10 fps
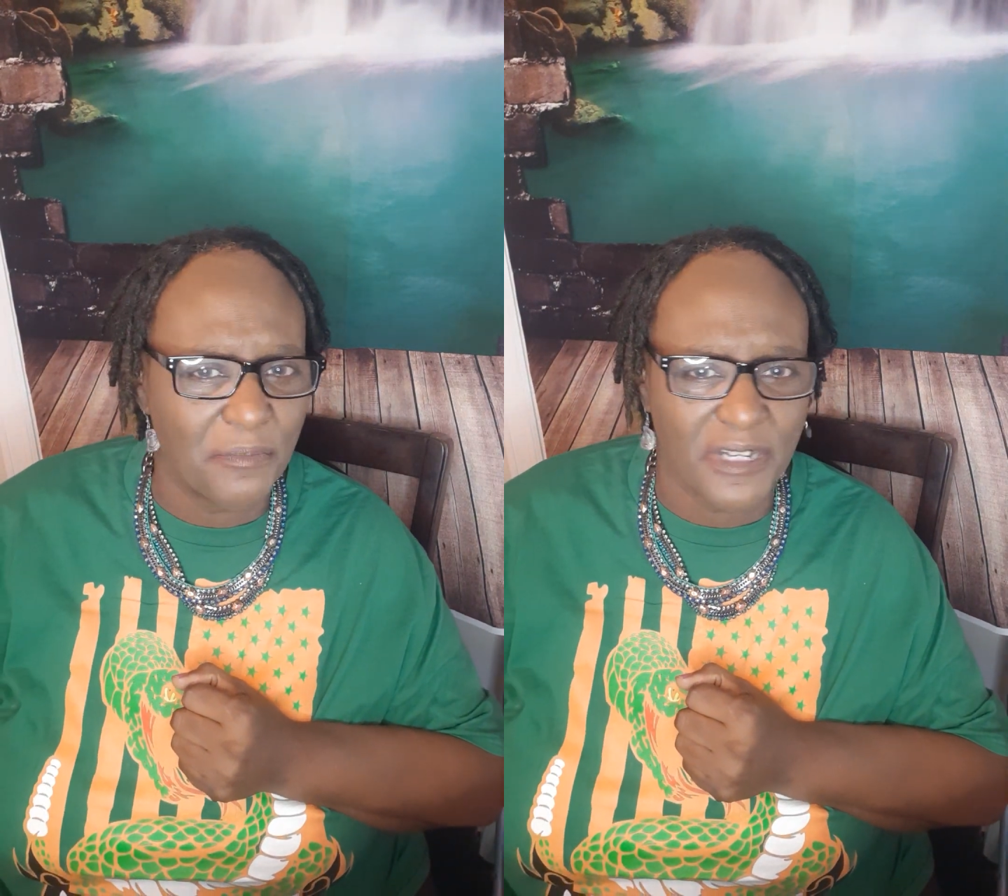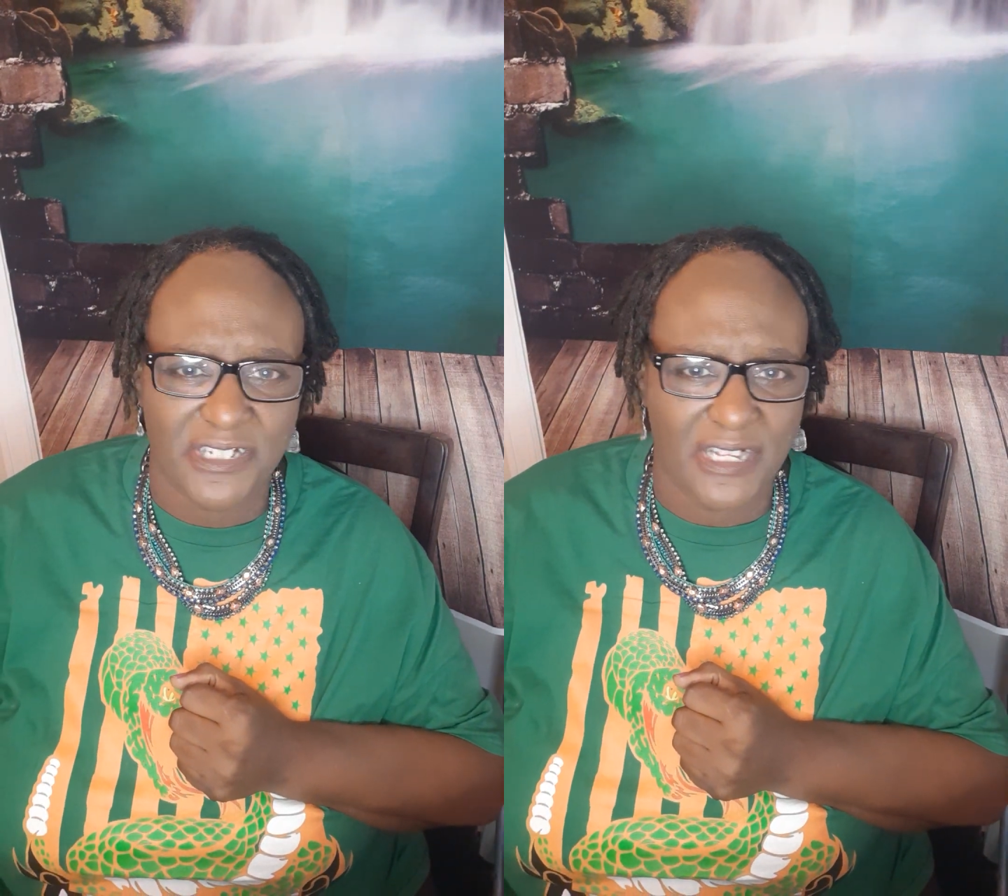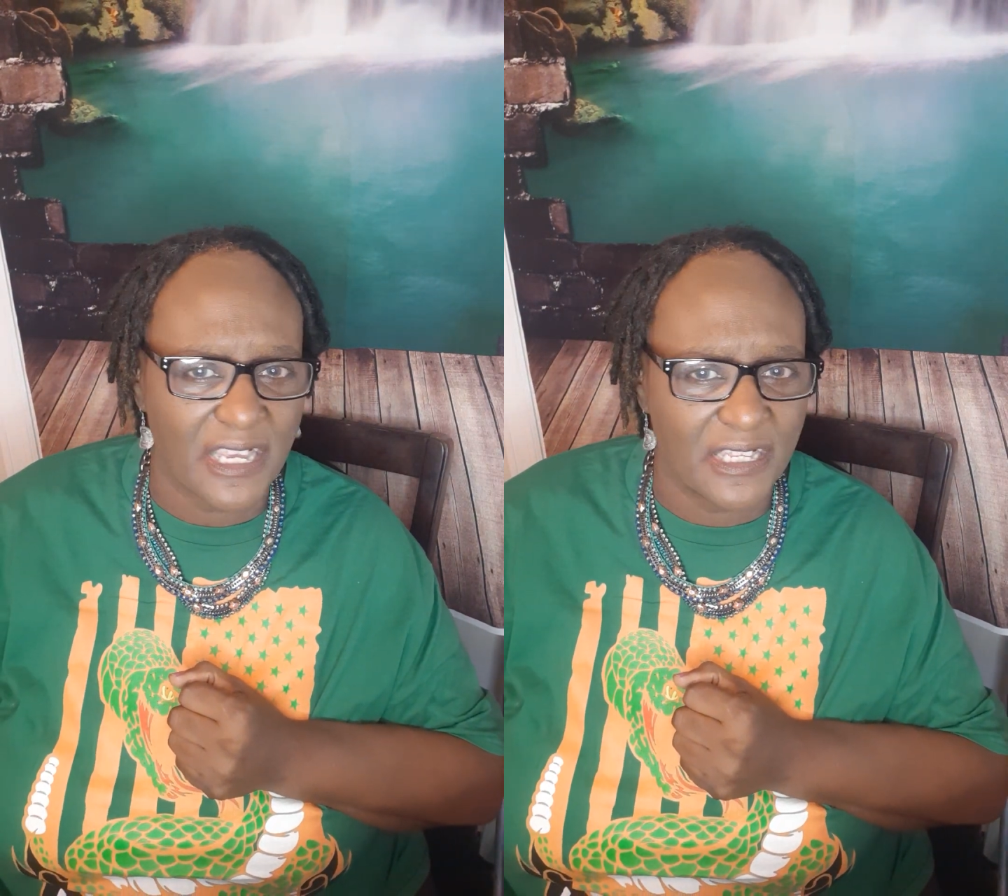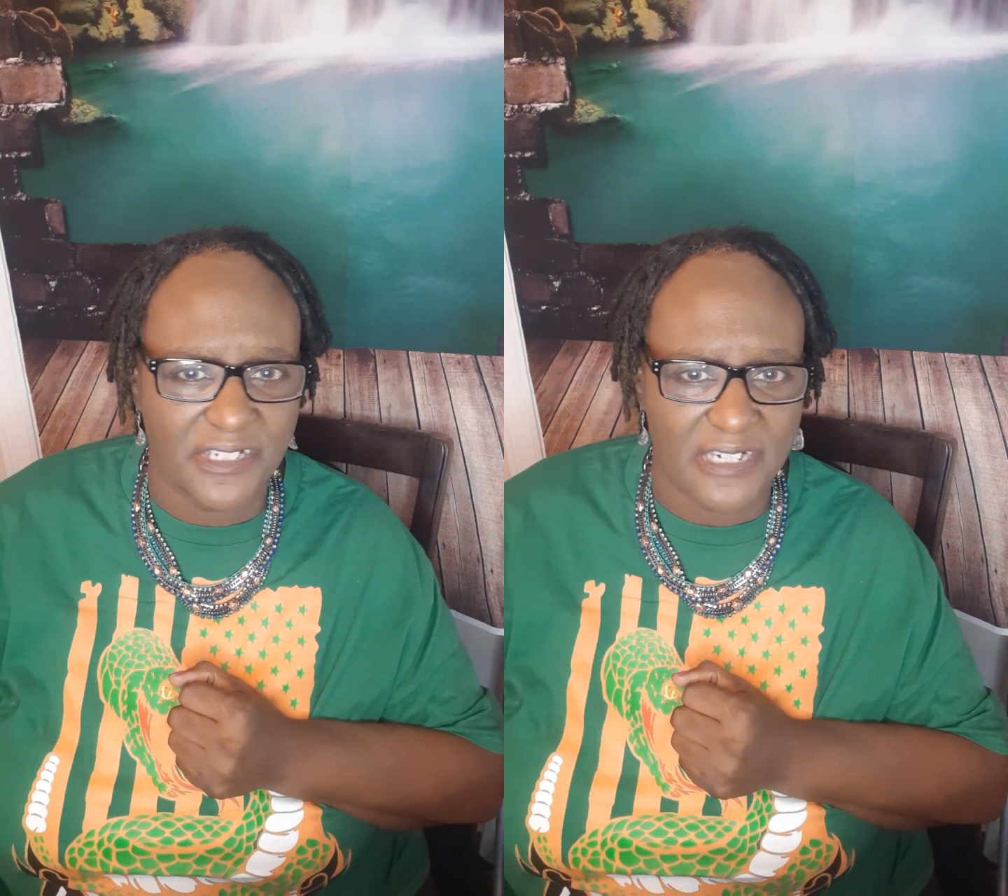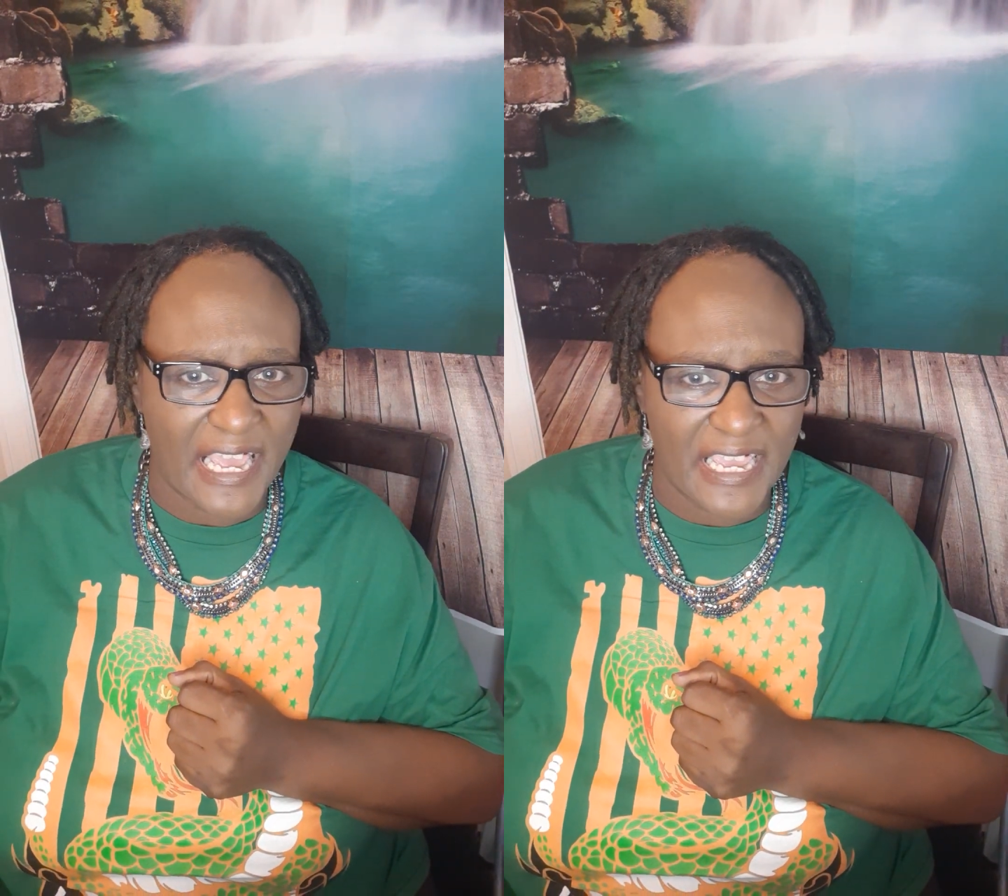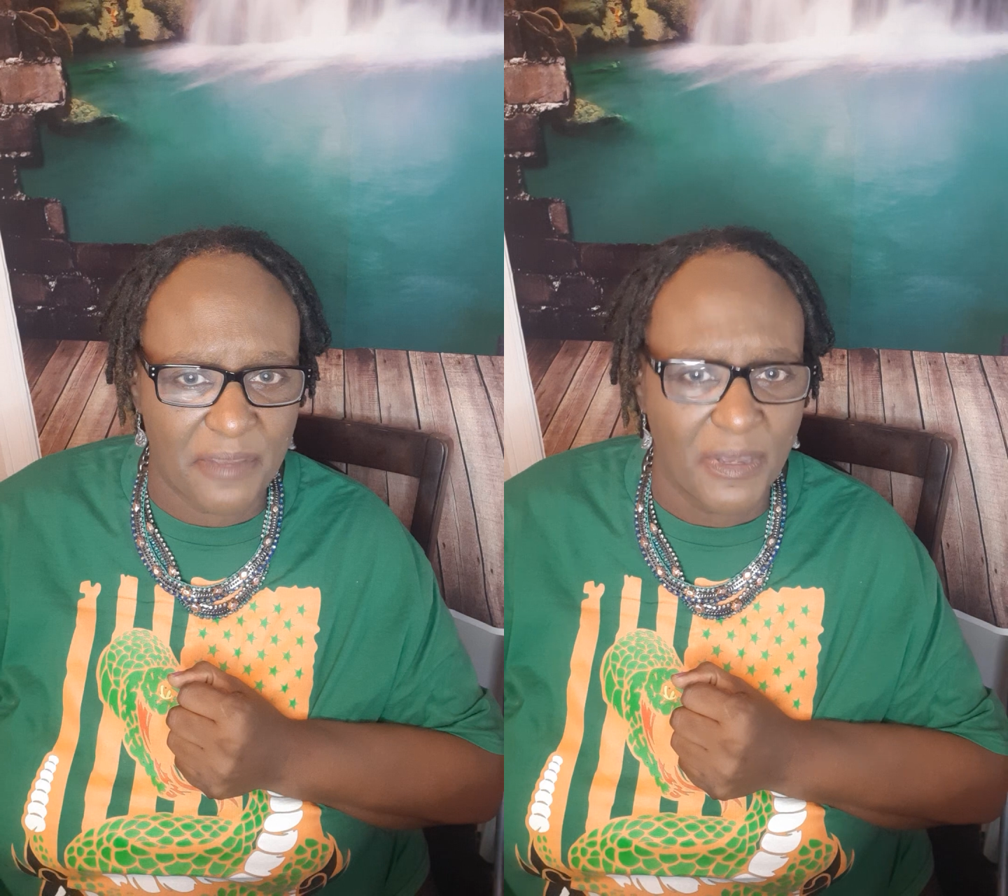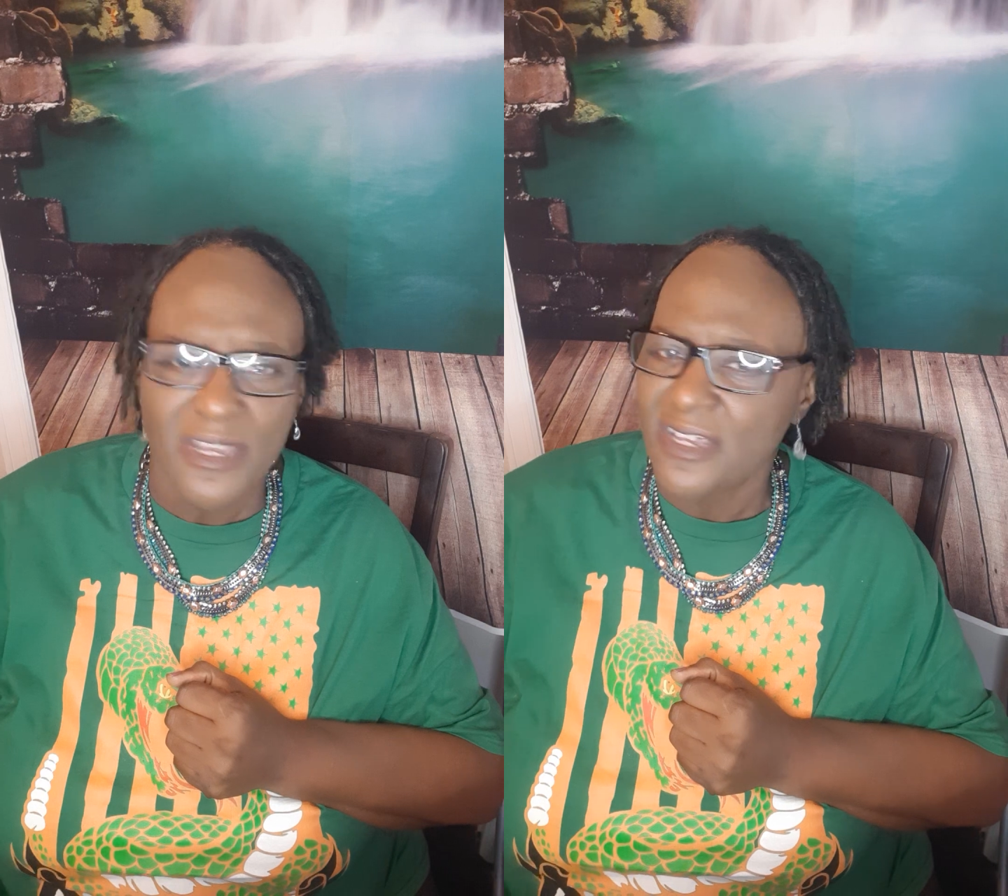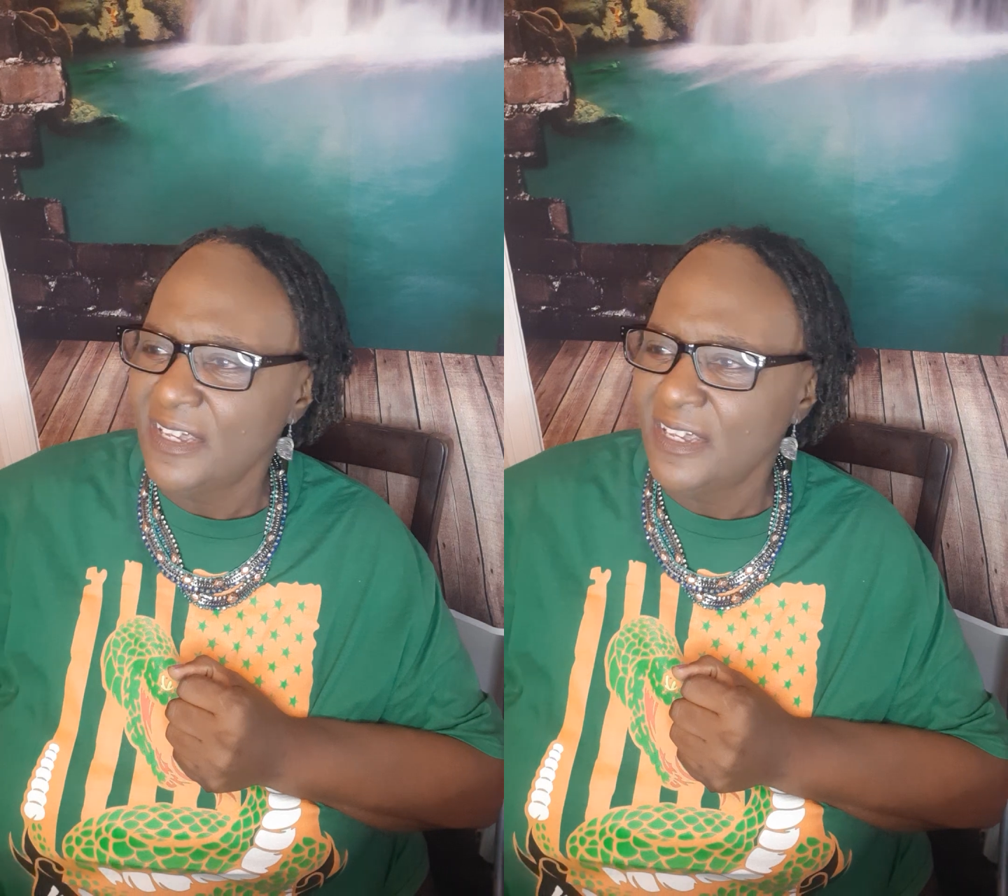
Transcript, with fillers: I'm going to say his name.